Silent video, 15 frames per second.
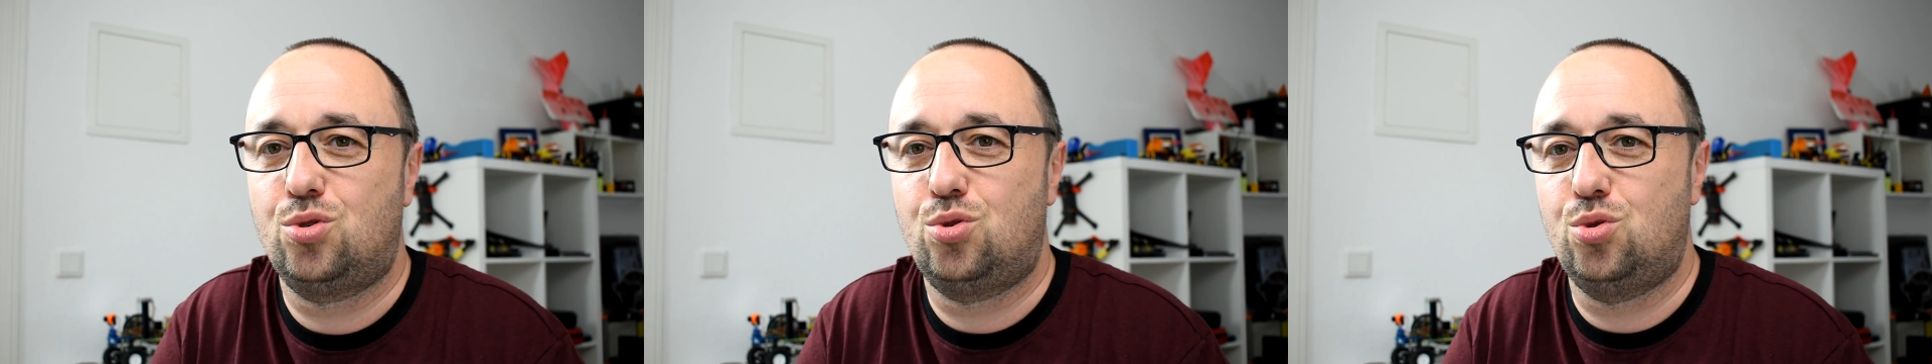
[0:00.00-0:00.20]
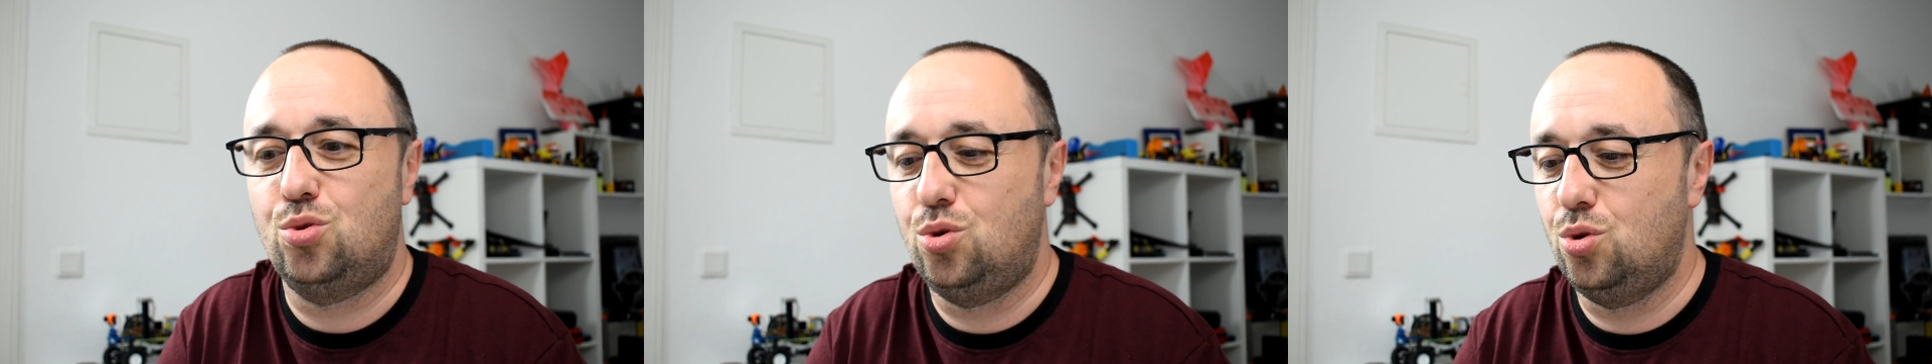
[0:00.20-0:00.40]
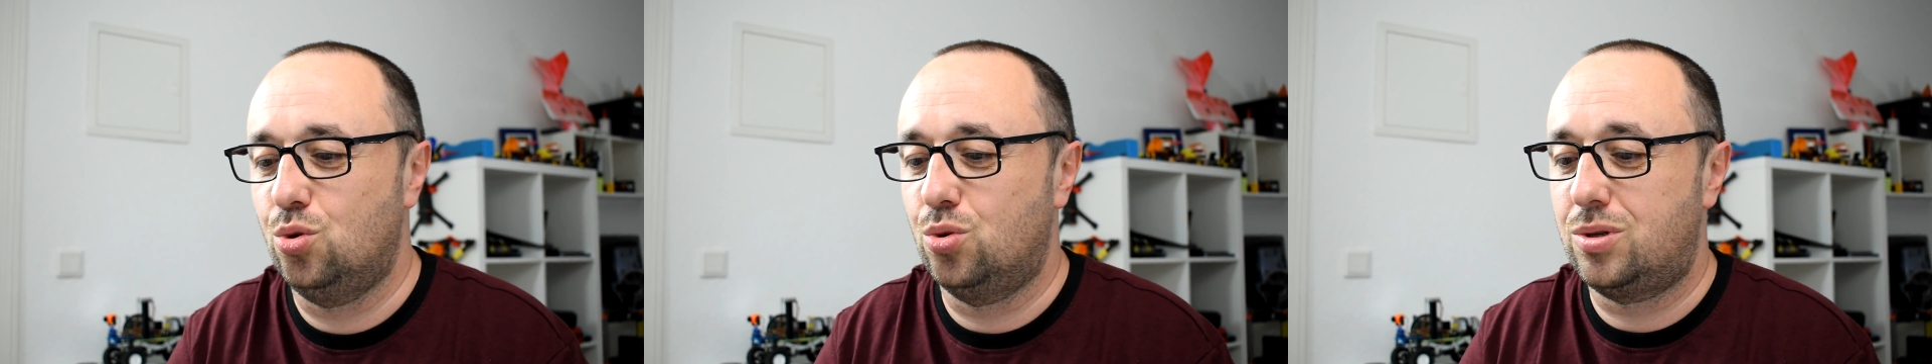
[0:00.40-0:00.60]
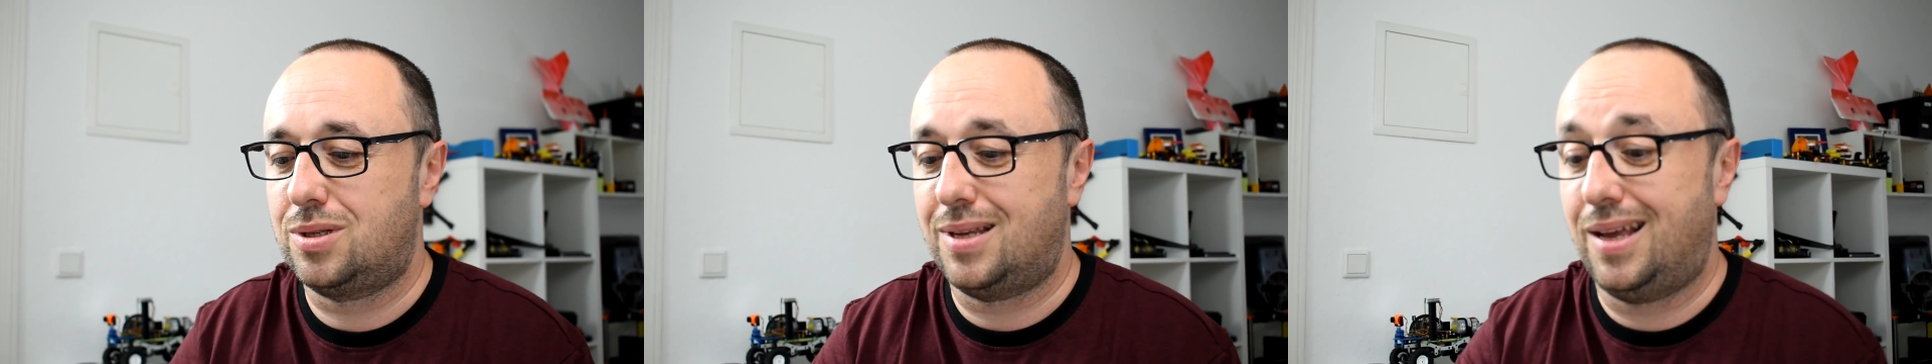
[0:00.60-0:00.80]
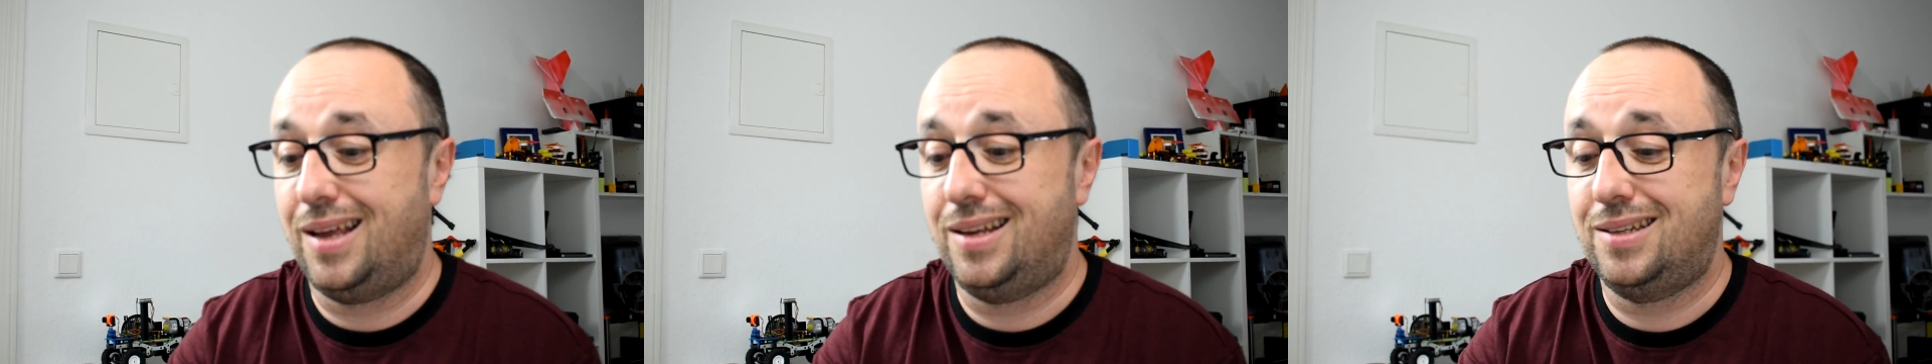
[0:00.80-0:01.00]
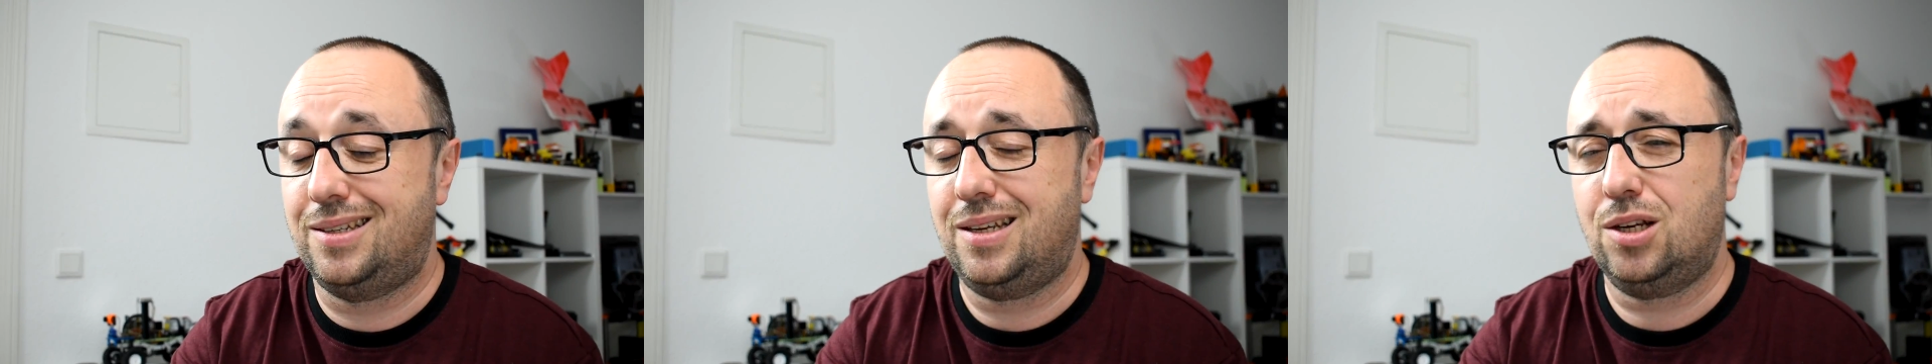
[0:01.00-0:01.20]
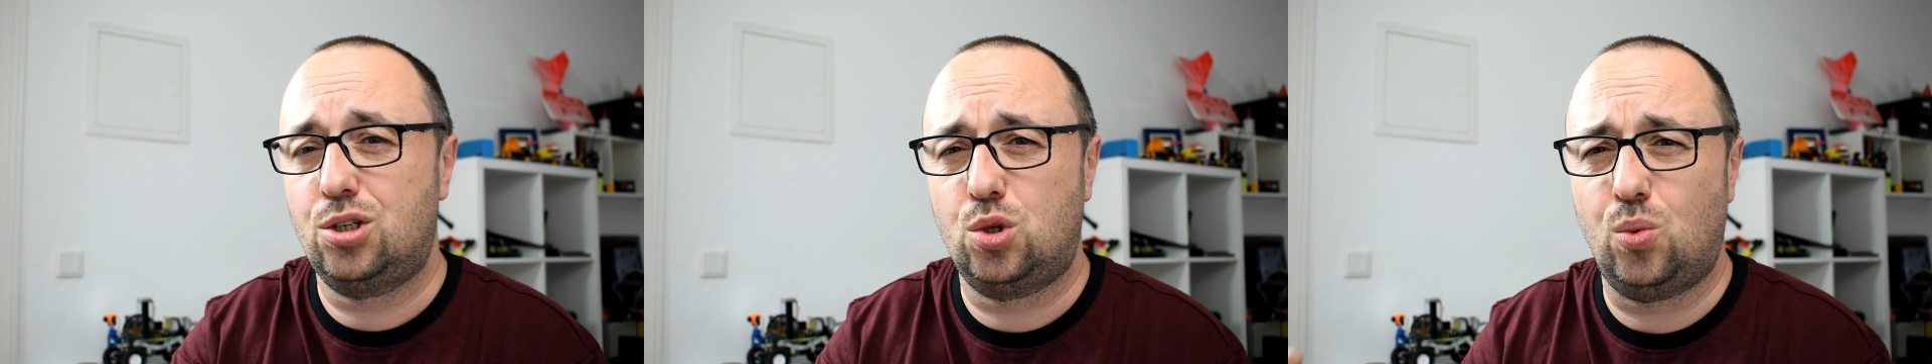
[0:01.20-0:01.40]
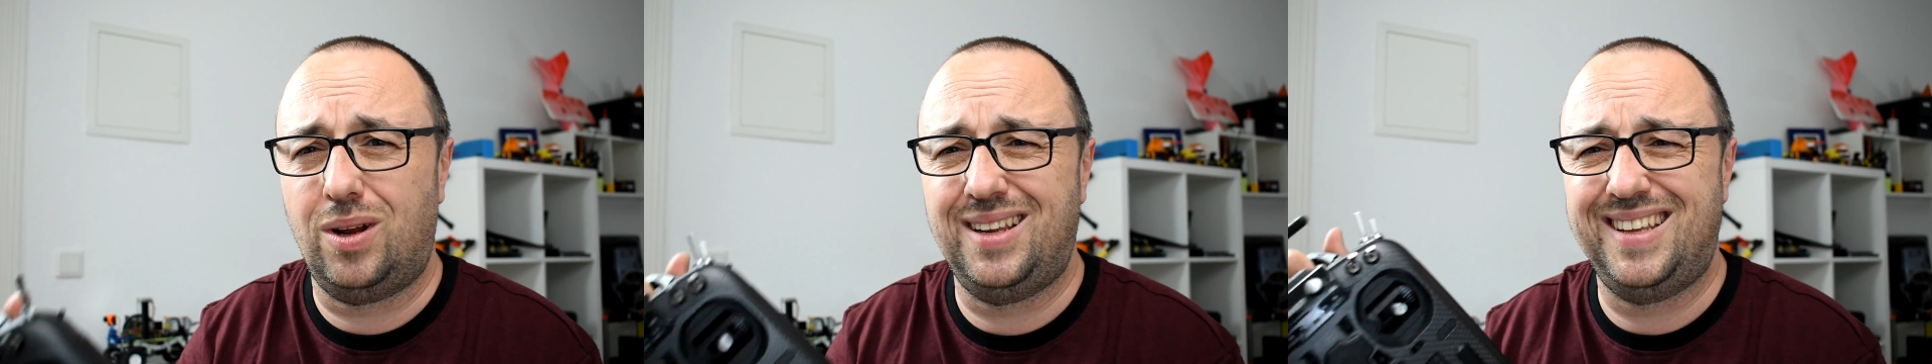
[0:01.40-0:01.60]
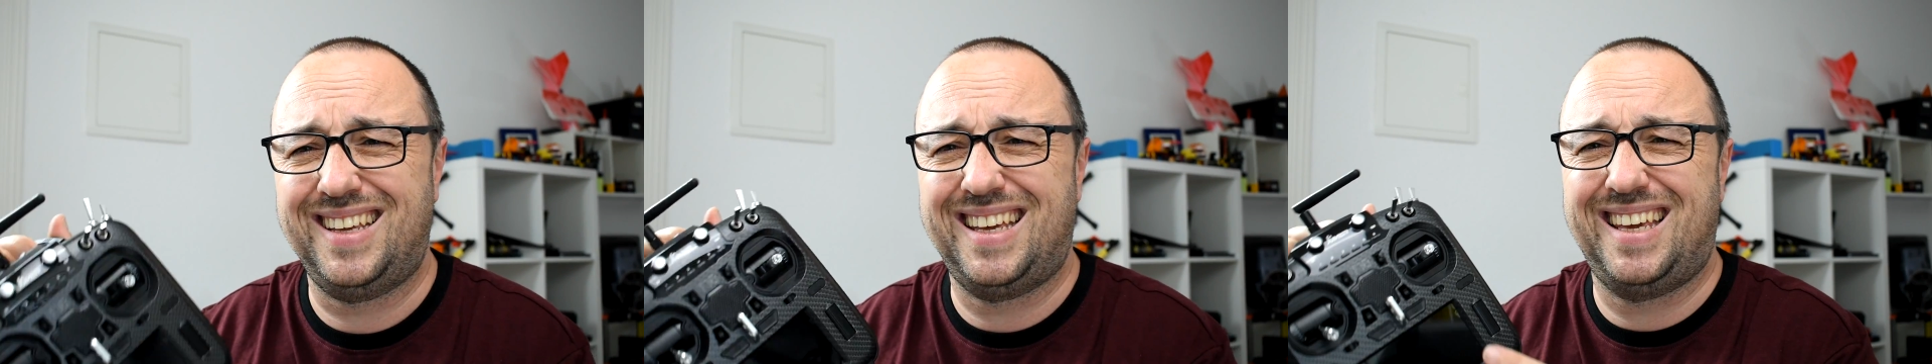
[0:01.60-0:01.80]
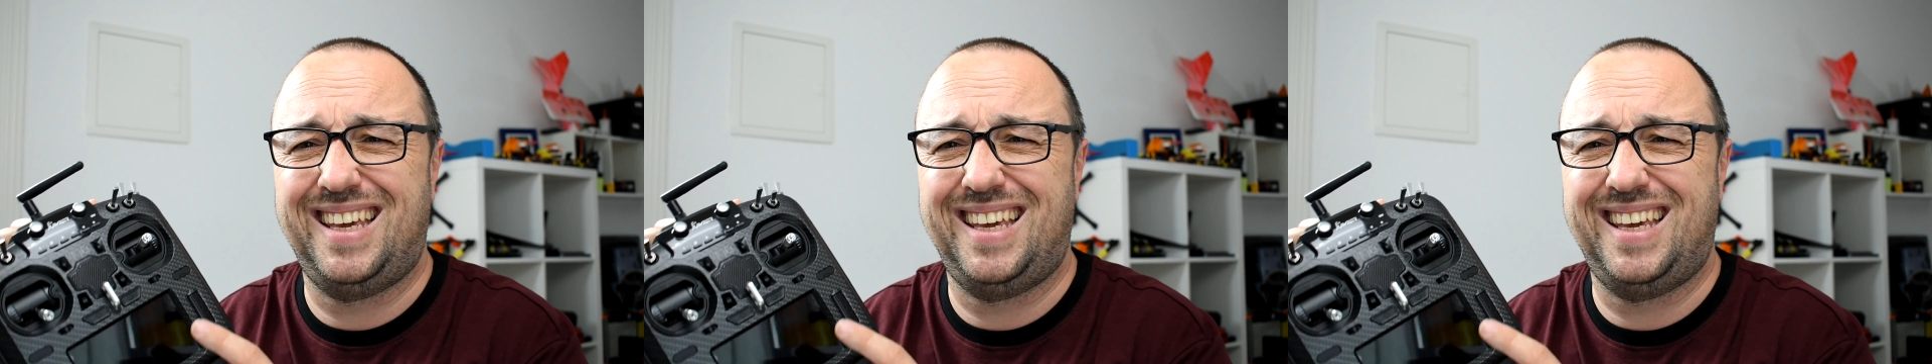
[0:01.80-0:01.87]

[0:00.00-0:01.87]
to use and actually